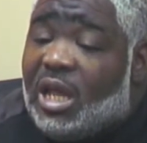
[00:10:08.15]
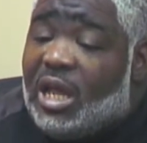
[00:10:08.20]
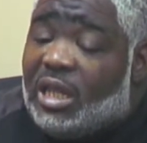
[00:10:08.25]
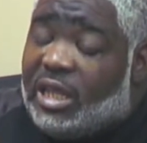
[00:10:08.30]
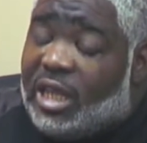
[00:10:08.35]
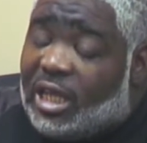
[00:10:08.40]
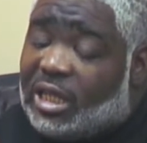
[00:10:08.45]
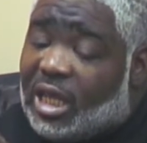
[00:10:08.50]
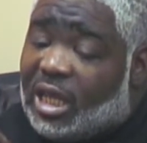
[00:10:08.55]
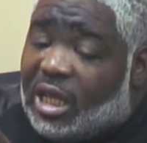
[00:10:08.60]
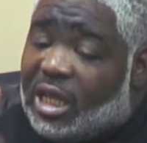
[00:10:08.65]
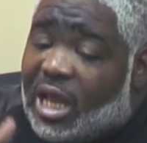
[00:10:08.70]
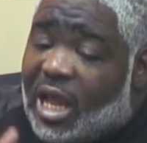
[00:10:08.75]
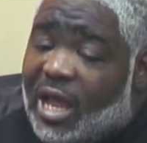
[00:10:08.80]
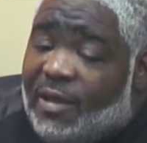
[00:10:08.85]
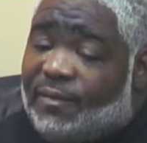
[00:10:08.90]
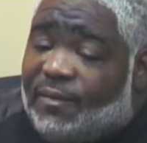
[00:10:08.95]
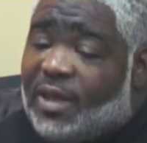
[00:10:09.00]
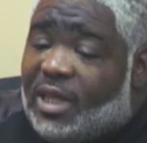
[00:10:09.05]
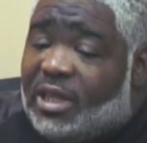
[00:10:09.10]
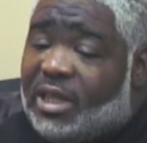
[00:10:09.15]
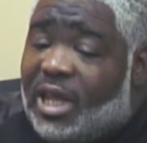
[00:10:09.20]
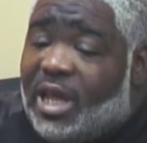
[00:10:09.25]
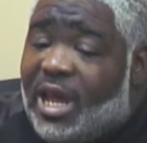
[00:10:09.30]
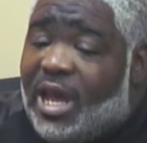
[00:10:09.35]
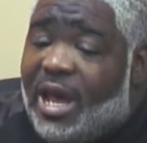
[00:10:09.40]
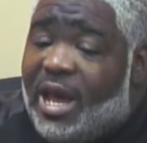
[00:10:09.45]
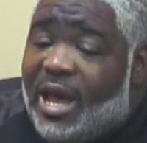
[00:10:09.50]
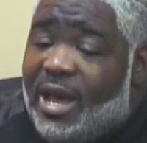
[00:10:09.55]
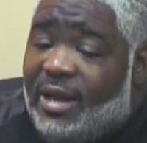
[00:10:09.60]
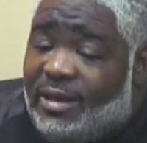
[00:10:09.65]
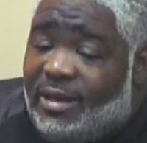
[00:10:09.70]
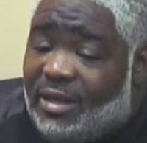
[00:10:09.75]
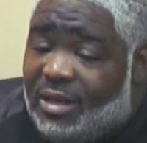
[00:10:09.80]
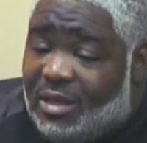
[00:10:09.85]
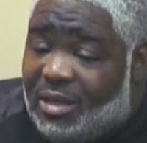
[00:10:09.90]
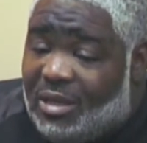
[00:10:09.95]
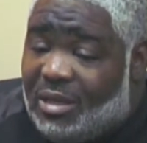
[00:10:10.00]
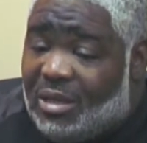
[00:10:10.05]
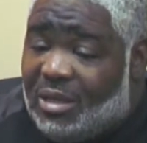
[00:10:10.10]
that the life that they had
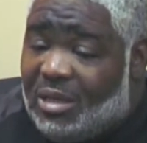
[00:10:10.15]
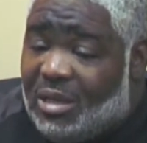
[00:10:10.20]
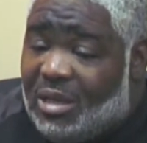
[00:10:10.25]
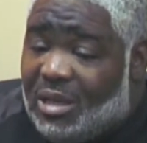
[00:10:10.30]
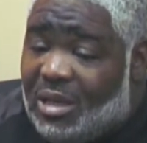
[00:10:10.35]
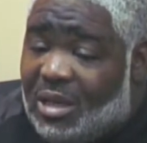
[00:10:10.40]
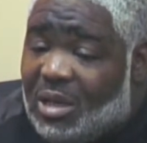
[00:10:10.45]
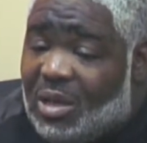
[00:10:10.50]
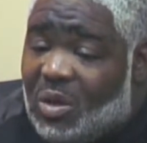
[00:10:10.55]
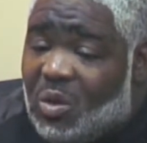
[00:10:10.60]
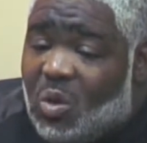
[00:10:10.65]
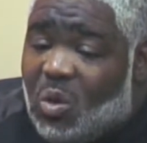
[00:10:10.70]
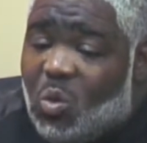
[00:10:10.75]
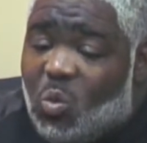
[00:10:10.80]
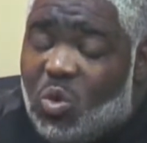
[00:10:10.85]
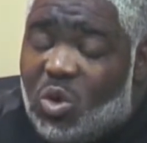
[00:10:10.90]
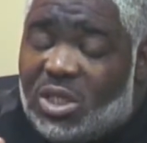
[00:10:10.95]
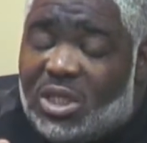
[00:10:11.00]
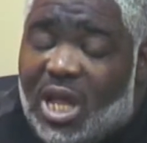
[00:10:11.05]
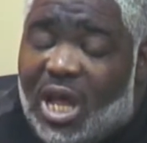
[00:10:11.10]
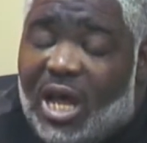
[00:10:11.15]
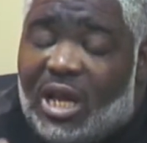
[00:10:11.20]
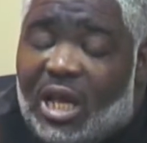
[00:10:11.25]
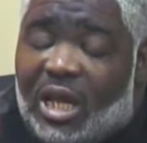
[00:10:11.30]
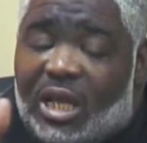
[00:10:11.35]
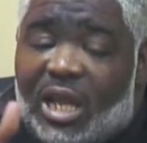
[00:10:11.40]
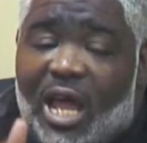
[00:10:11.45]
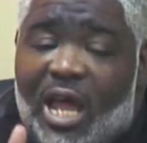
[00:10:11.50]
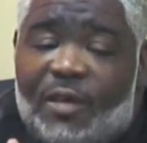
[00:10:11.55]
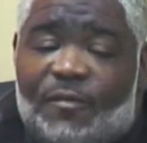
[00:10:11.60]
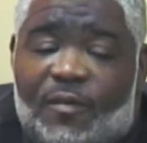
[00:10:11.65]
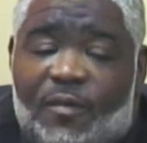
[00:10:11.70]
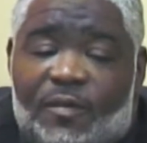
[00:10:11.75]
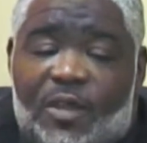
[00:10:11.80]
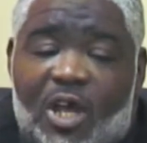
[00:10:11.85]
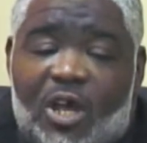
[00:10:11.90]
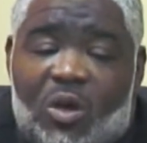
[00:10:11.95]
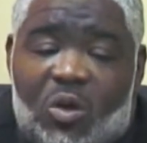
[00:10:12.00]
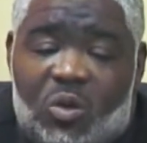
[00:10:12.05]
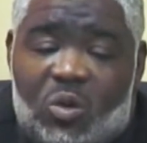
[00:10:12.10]
was not a life of
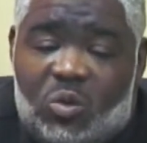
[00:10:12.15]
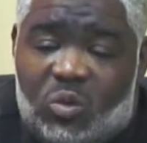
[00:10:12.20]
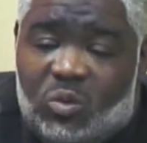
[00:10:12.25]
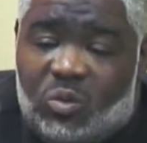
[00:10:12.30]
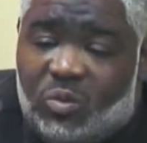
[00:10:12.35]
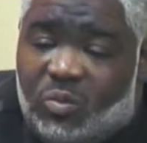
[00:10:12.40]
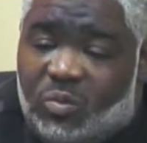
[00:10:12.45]
their own.